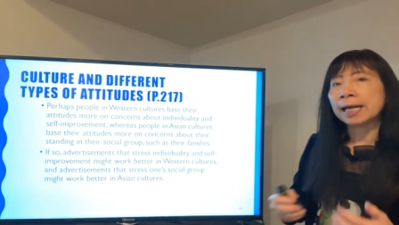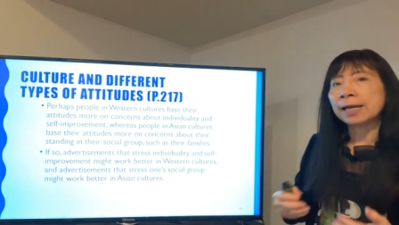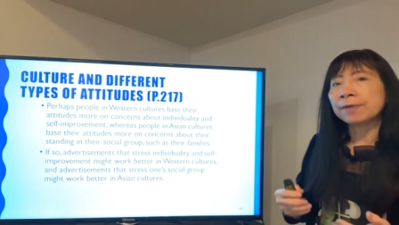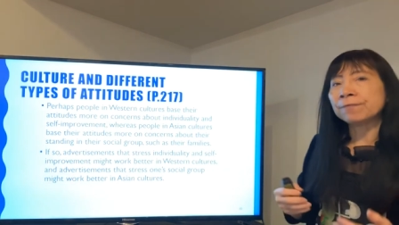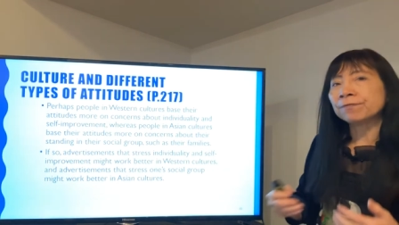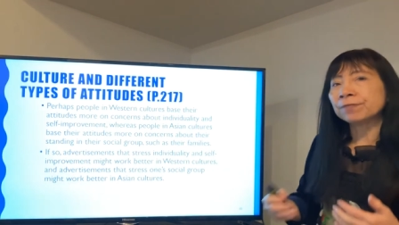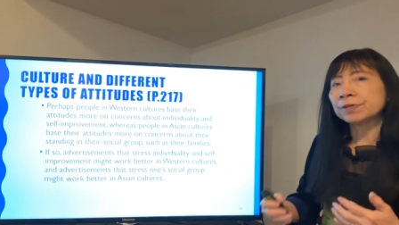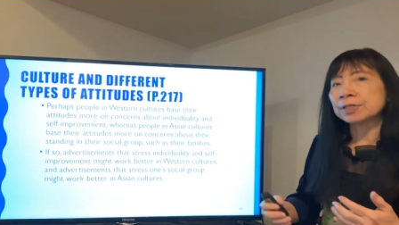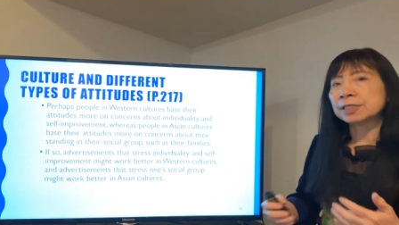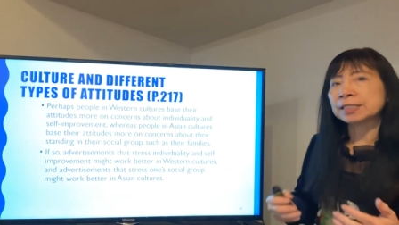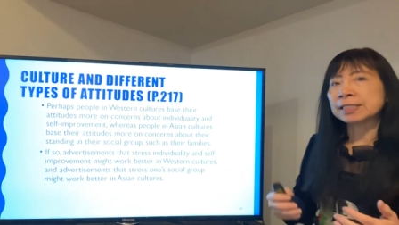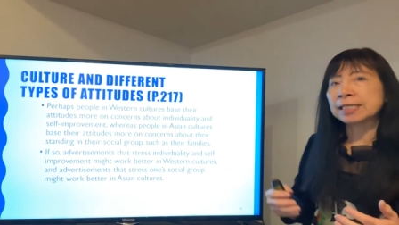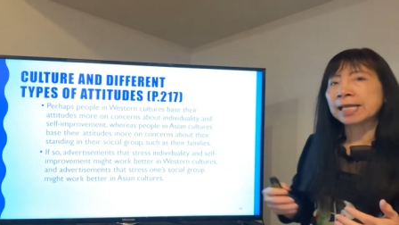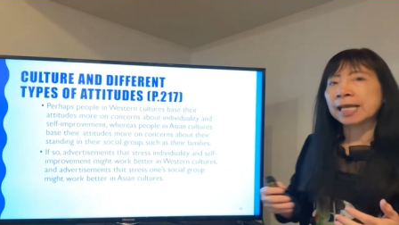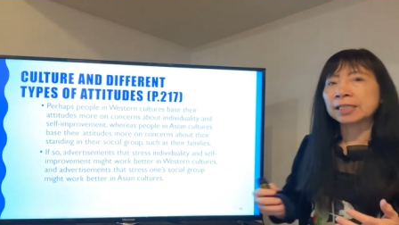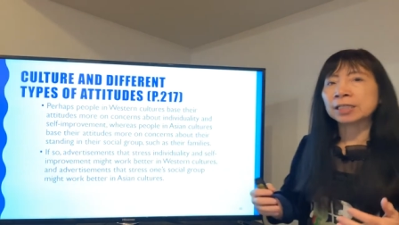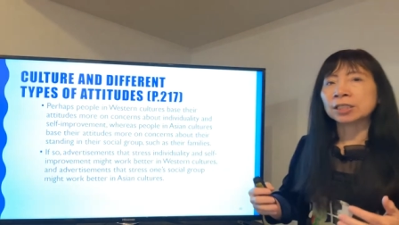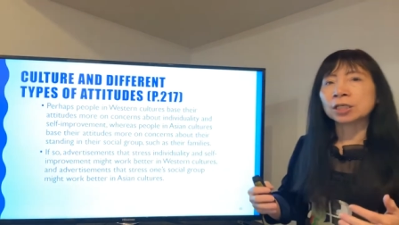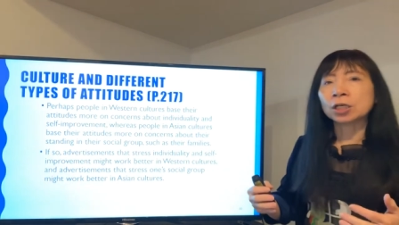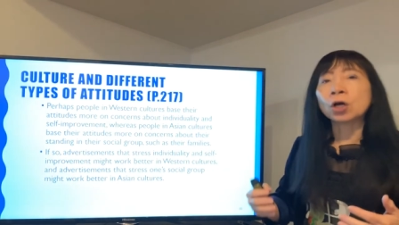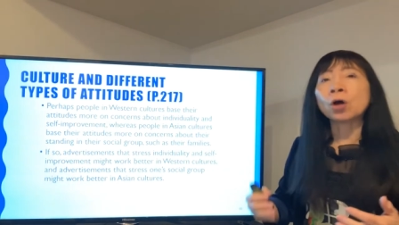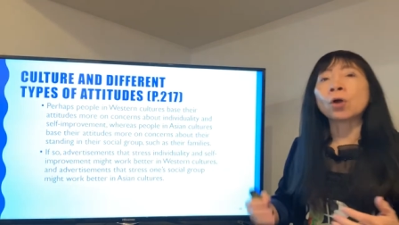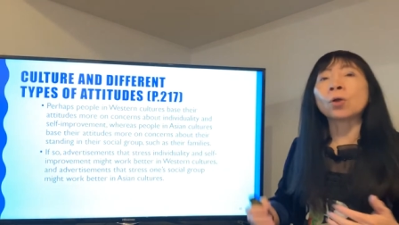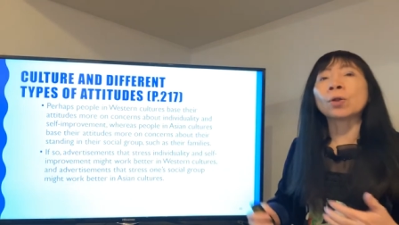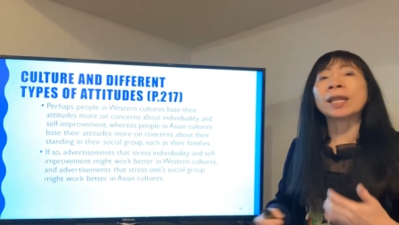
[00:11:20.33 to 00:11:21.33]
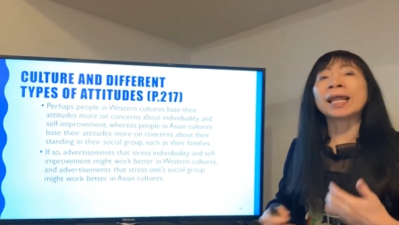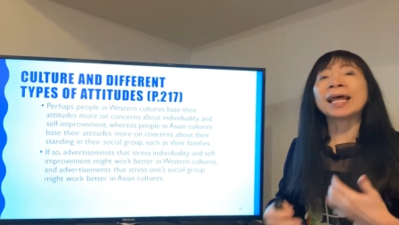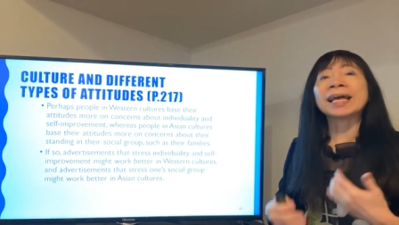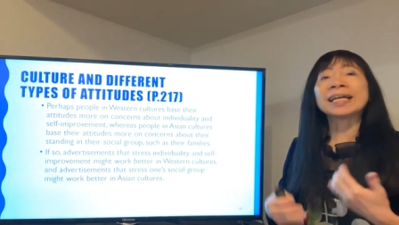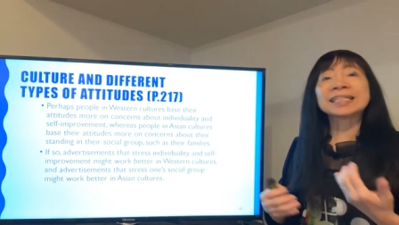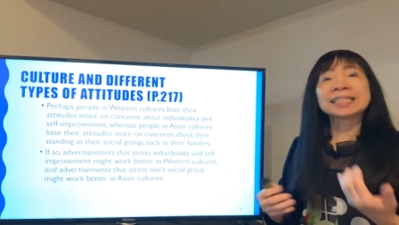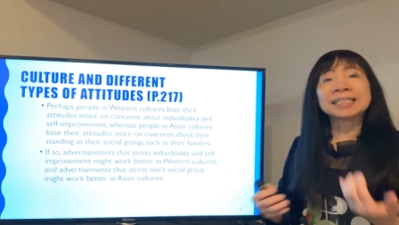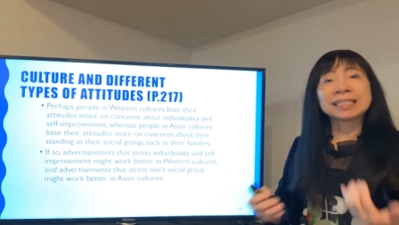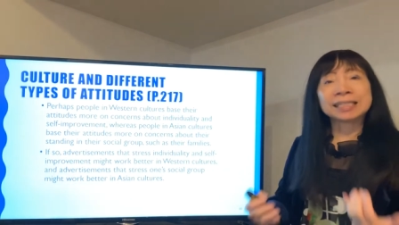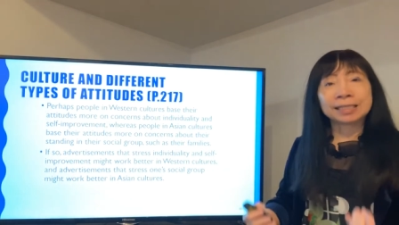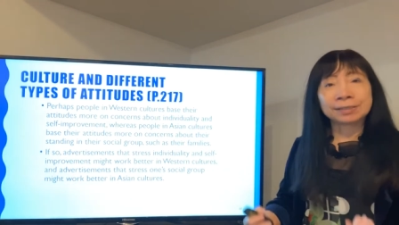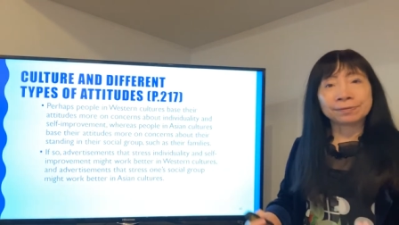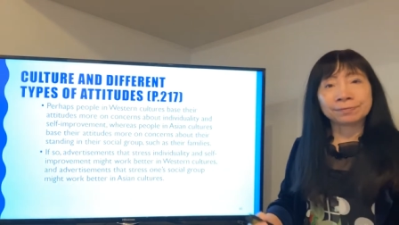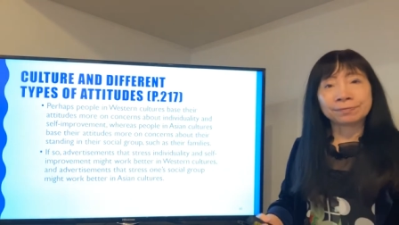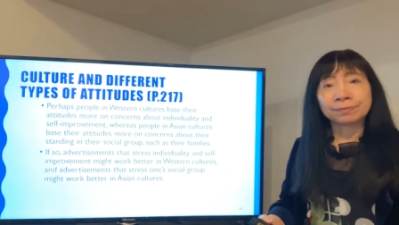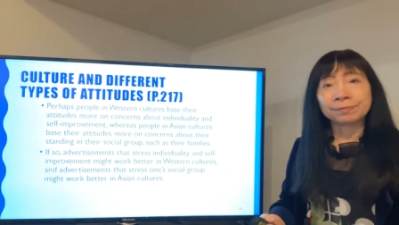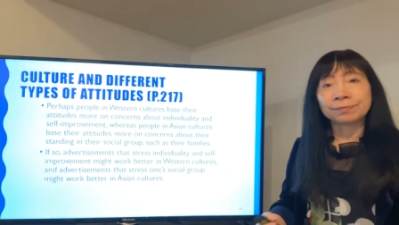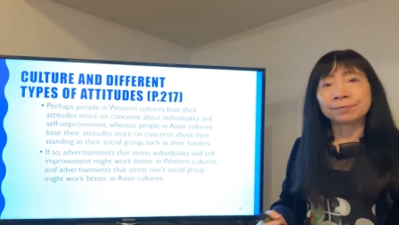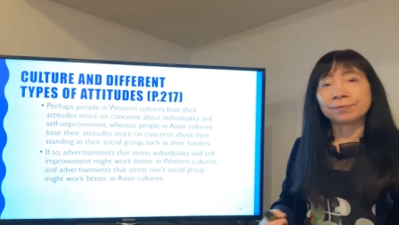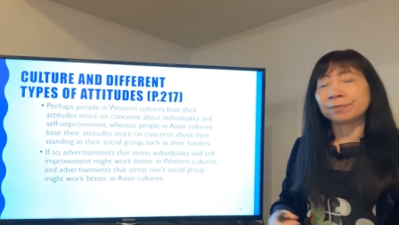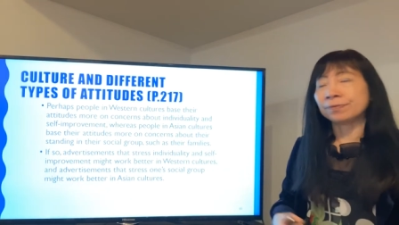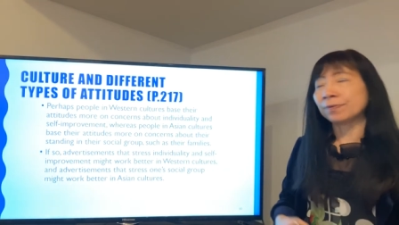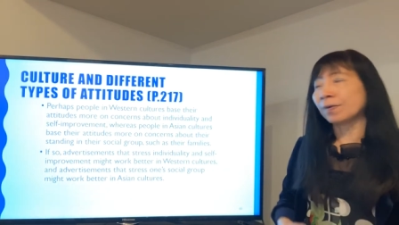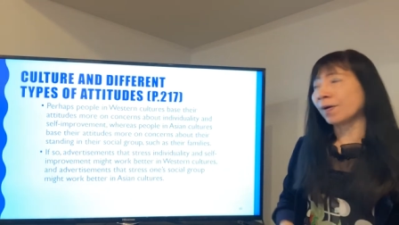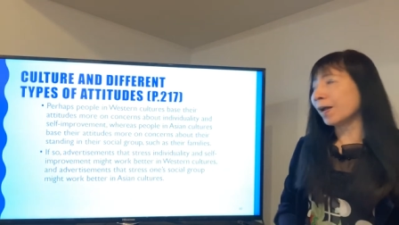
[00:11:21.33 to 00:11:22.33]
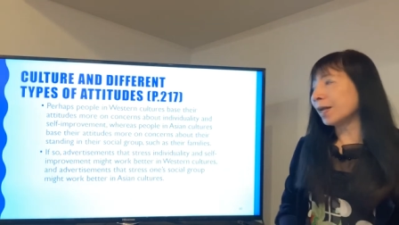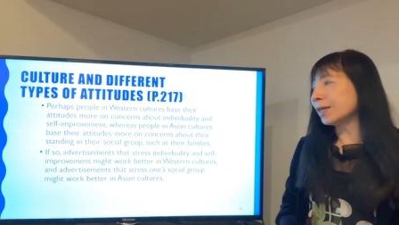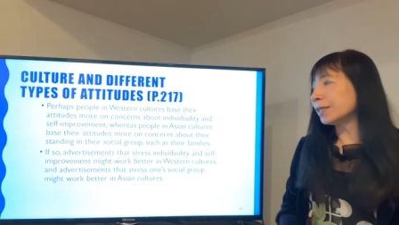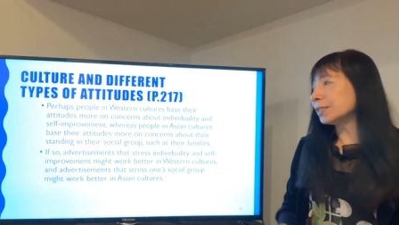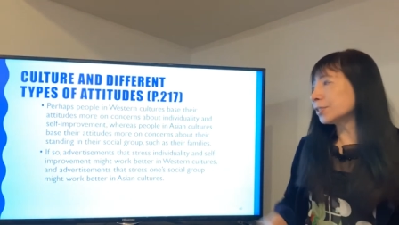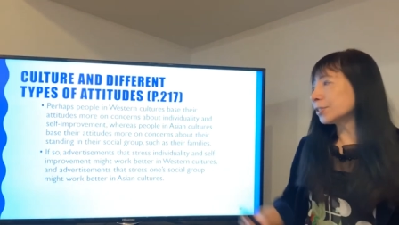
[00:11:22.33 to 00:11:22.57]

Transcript: emphasize the collective, right?